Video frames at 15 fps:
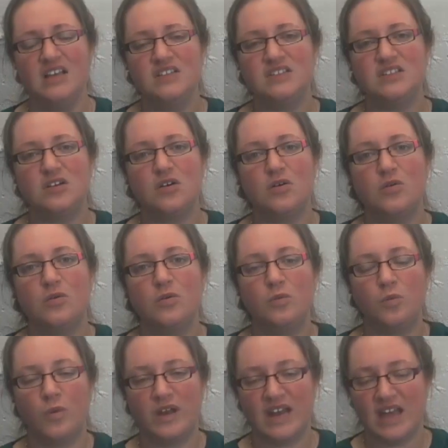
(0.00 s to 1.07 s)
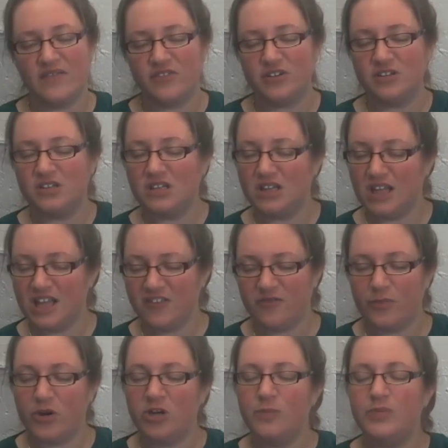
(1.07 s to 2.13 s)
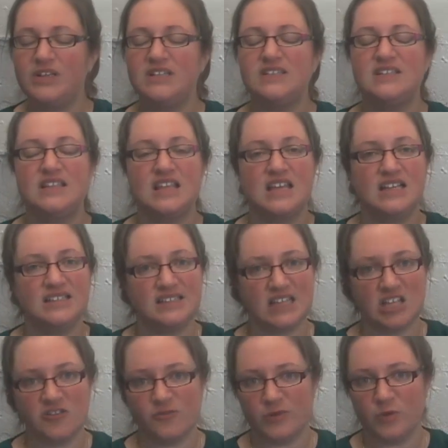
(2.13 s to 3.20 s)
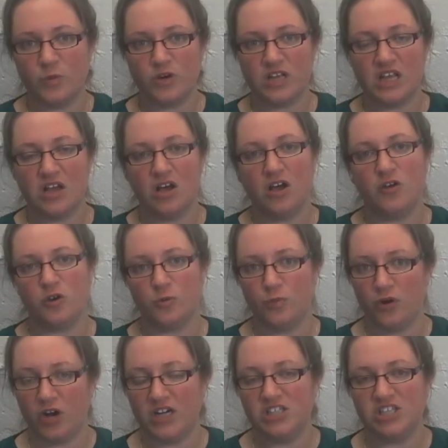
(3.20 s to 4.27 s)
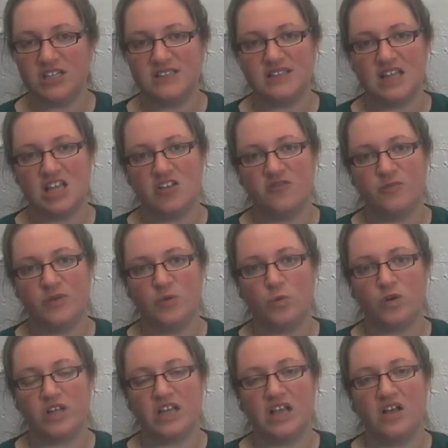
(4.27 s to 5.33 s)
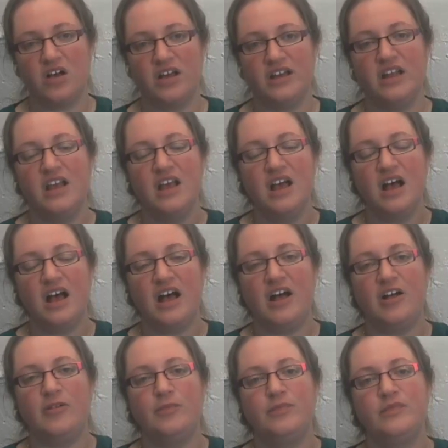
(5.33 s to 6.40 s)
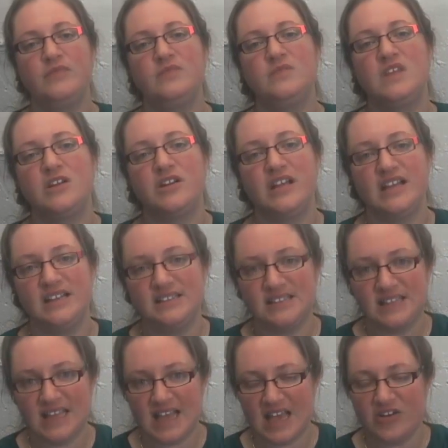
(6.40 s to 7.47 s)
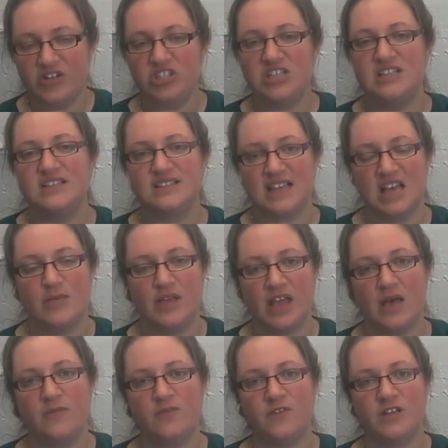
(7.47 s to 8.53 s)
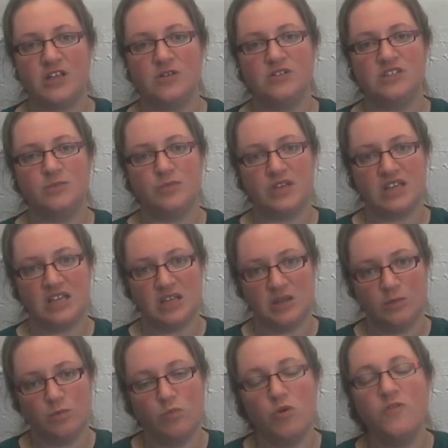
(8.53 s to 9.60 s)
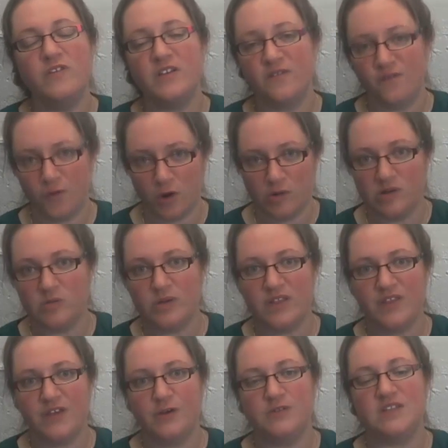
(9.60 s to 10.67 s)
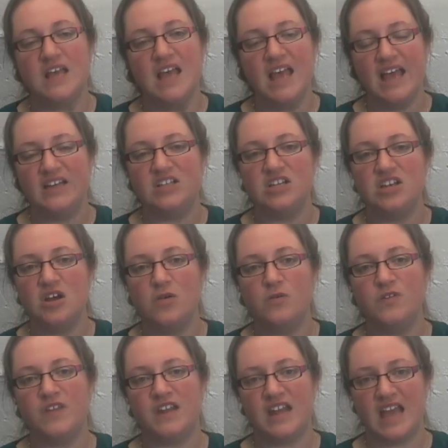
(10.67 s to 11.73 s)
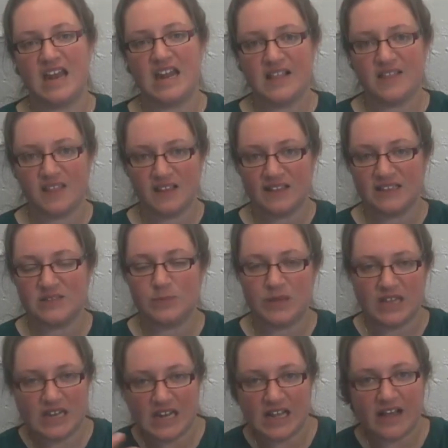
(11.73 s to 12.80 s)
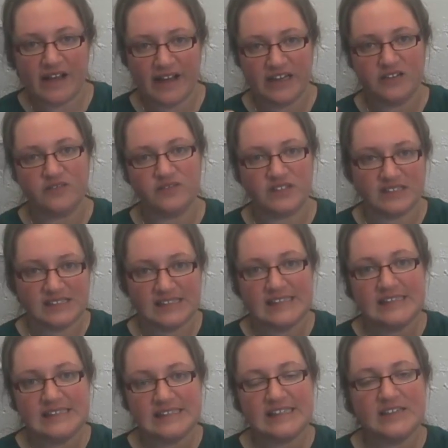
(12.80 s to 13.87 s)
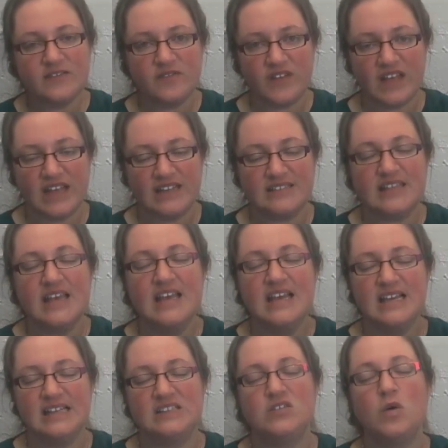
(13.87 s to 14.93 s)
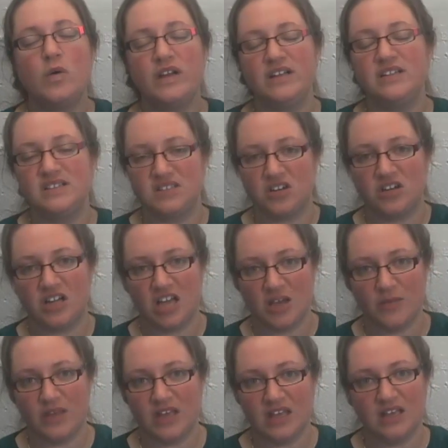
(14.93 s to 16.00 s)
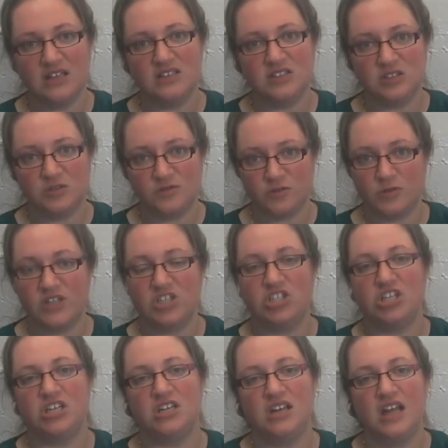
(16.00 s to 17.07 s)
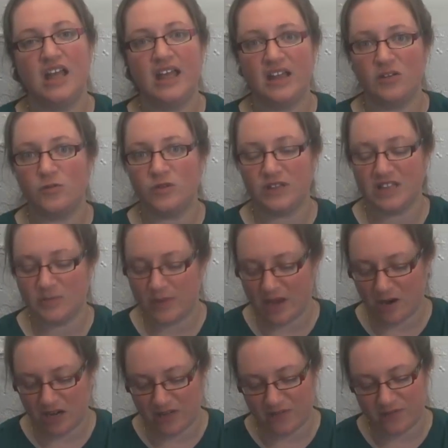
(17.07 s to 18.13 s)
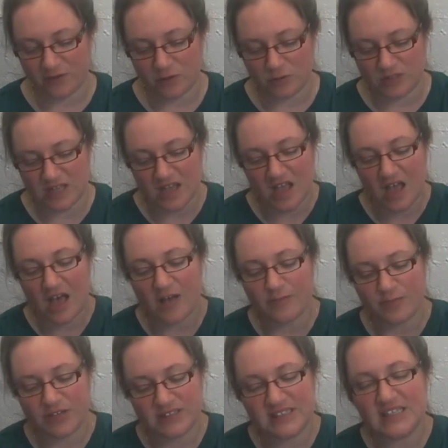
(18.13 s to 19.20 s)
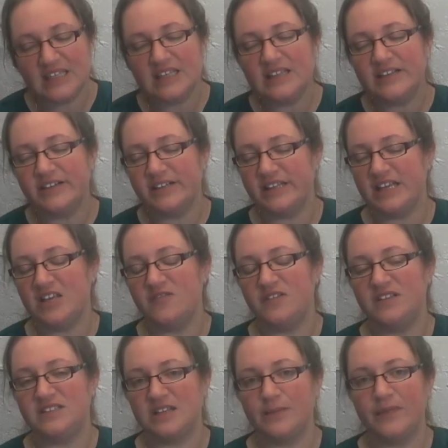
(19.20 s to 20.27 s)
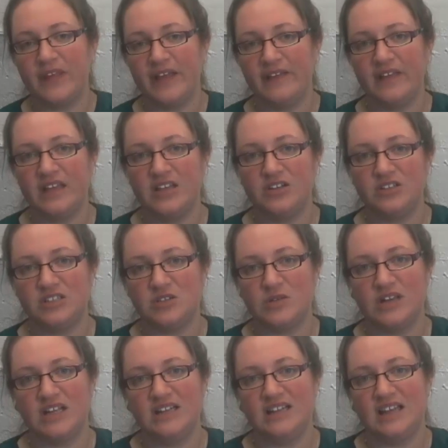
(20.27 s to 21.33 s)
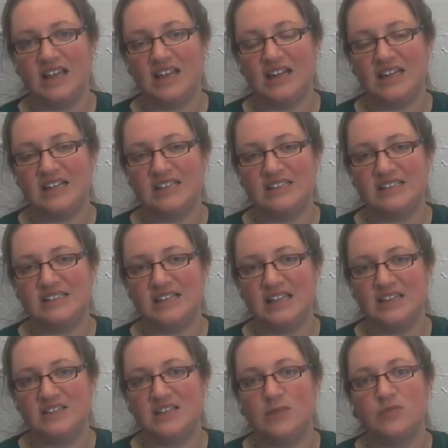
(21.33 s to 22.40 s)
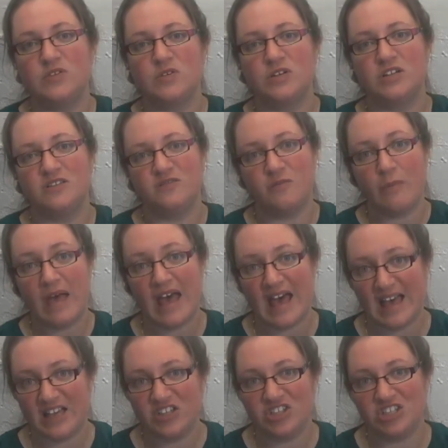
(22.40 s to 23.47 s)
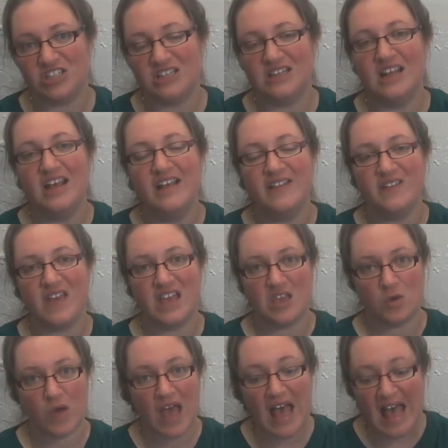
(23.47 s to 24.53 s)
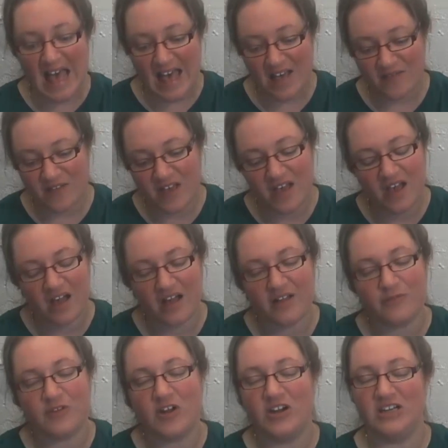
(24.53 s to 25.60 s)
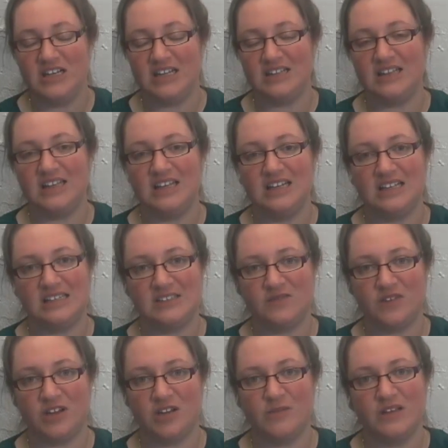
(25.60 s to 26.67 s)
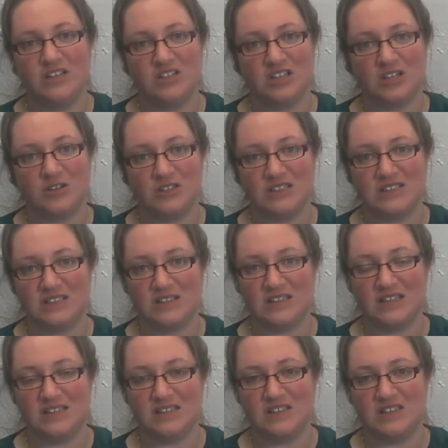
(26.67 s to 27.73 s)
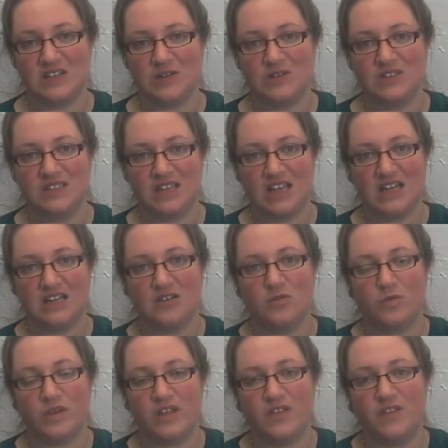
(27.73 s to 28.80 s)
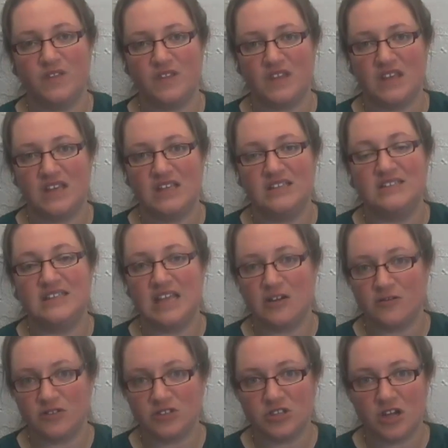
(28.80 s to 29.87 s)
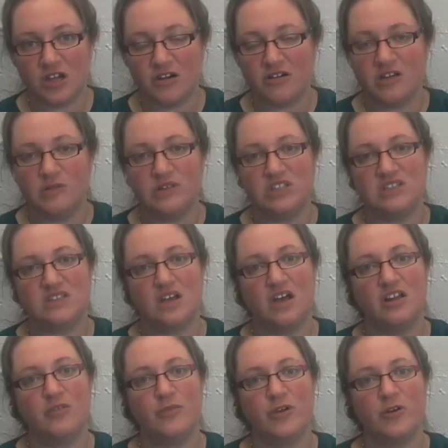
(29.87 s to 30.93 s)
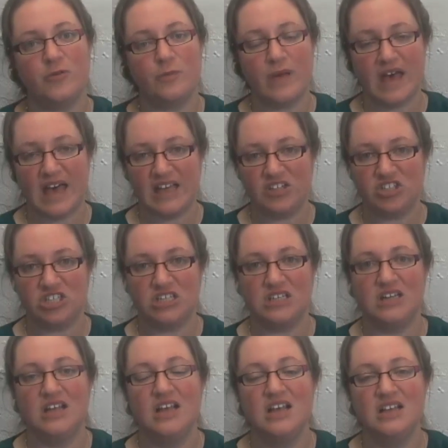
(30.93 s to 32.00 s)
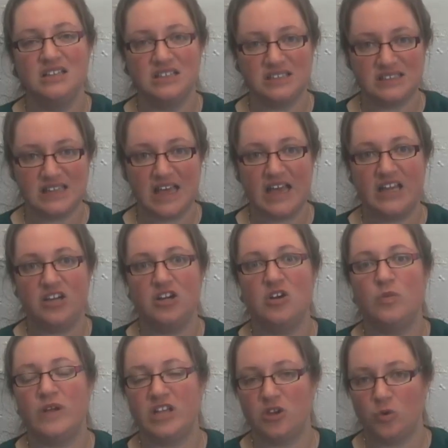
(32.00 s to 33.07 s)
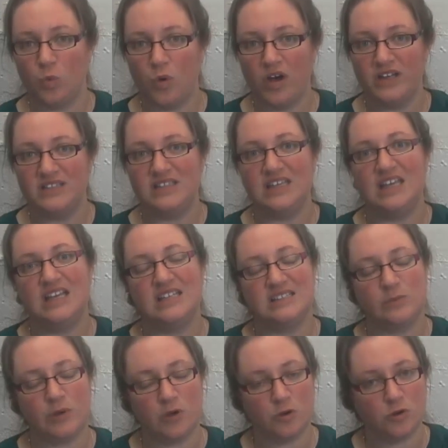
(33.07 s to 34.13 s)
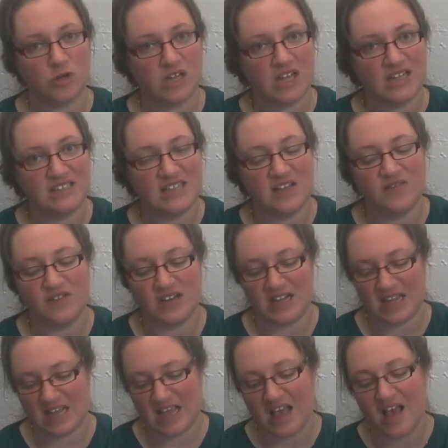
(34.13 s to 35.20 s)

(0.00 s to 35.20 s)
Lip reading: So whatever life purpose things that you've been working on or projects that you've been working on, there is the energy that's coming up for you to be moving forward with those, and to know that anything that's been in kind of the seedling phase is going to start coming to fruition and really bearing fruit, particularly if it's something that you're doing that is some sort of passion that you have. Carnelian is very much a crystal that's associated with the sacral chakra, which is all about passion, desire, what you're wanting. It's about creativity.